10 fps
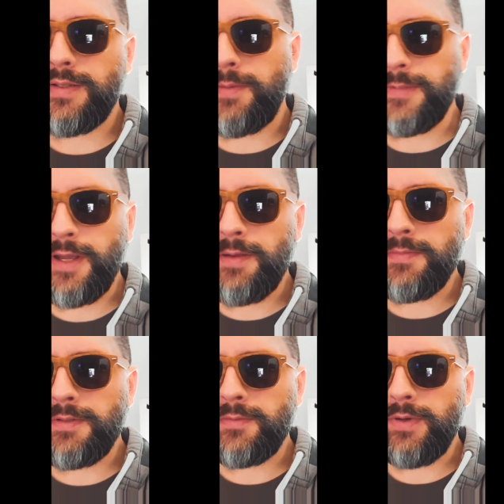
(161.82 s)

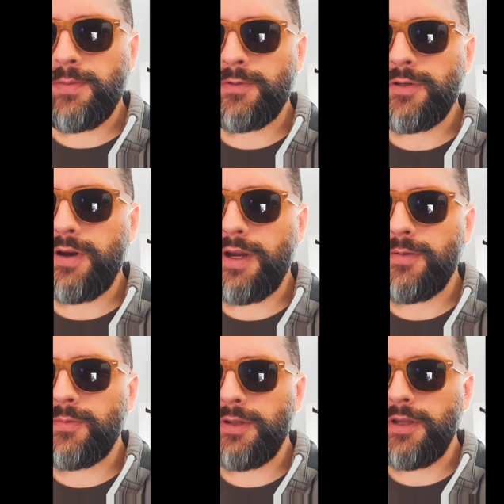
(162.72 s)
sometimes when I'm
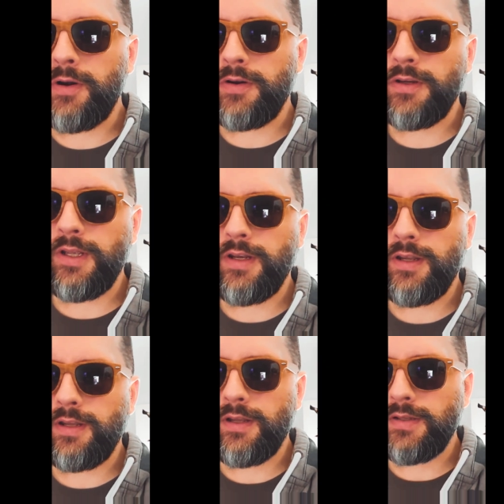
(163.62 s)
trying really hard to get
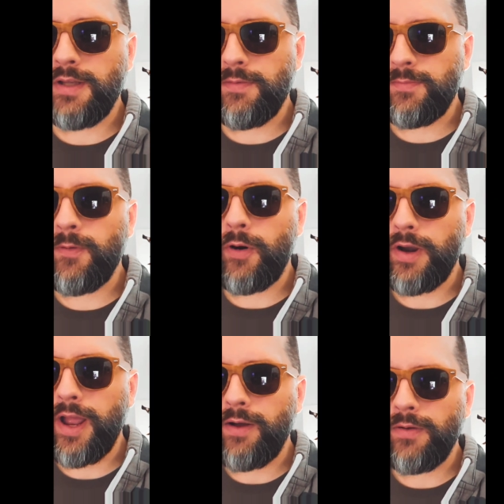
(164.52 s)
a, a tough
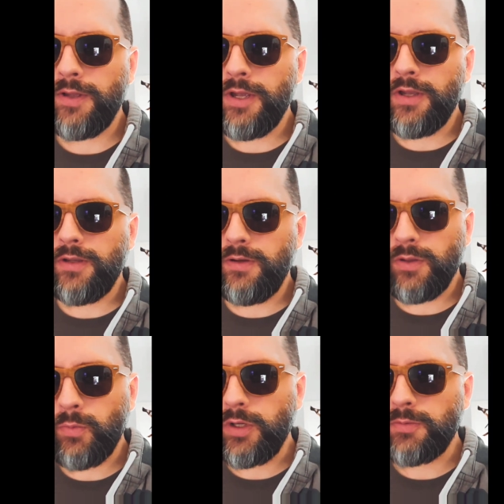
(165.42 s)
fart out, you
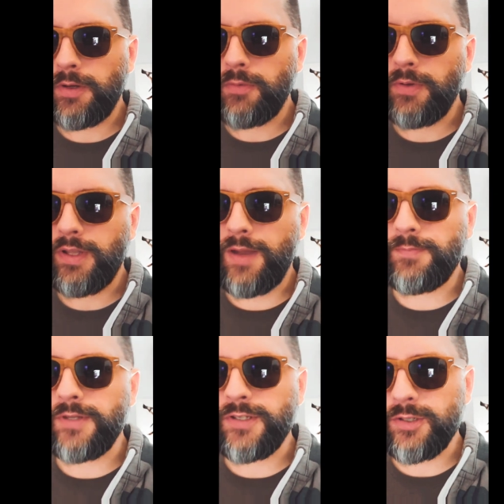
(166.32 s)
know the ones where you really
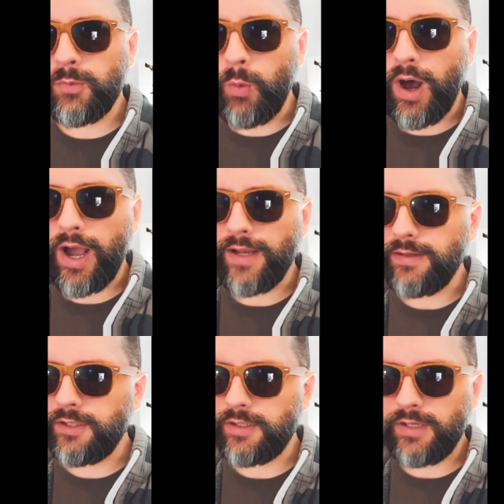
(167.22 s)
have to squat
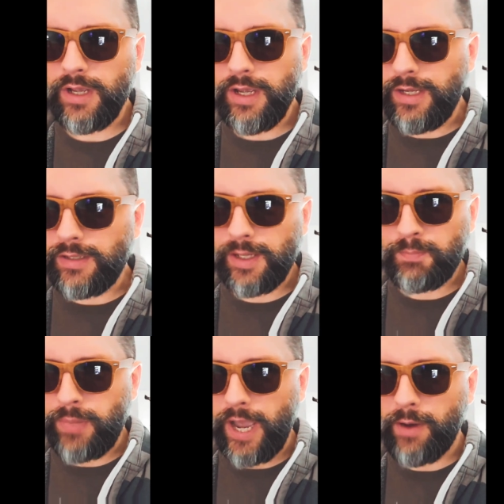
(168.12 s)
and just like
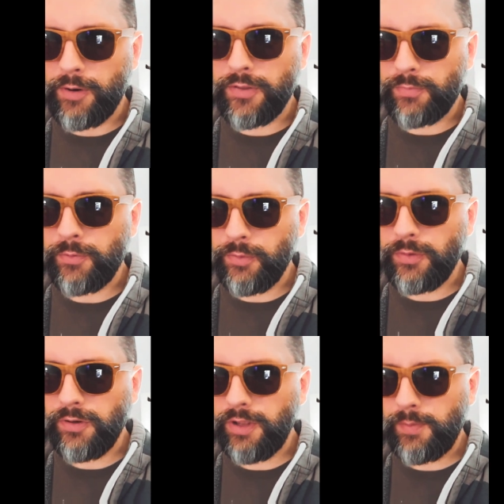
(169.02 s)
power
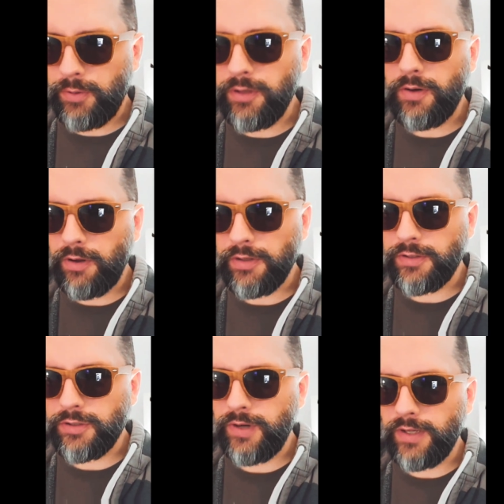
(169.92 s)
through. You're like putting all
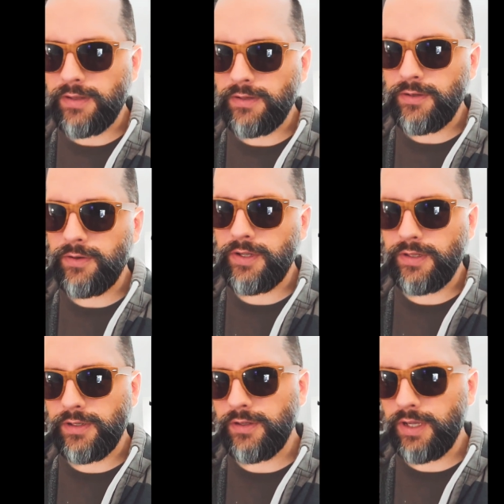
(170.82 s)
your strength into it,
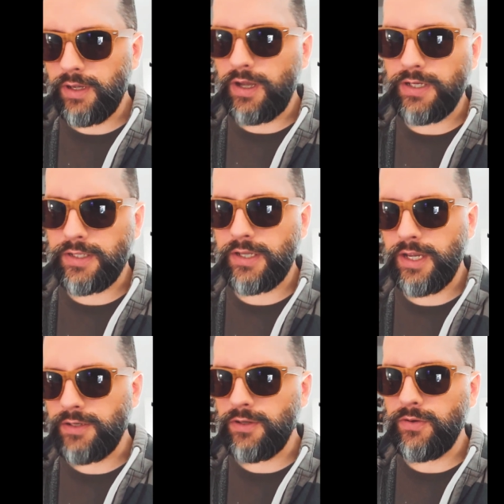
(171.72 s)
and then you're like, oh, I just
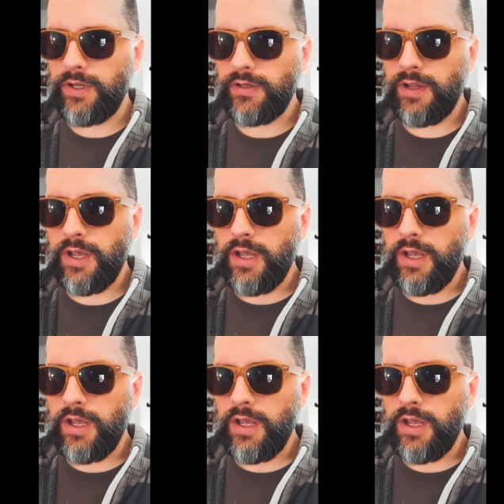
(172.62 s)
can't do it.